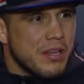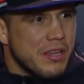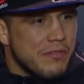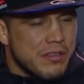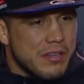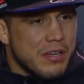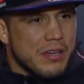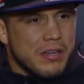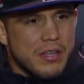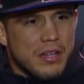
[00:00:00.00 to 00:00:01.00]
Like, even
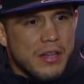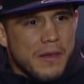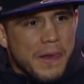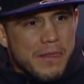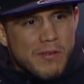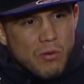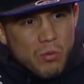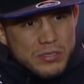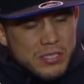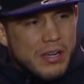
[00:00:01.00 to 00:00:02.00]

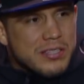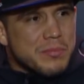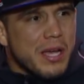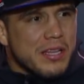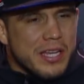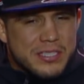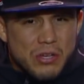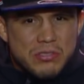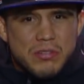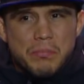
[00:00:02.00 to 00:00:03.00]
when Wilson got to my legs,
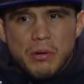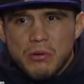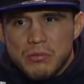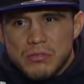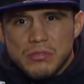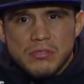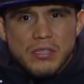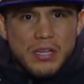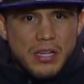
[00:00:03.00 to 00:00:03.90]
I was composed.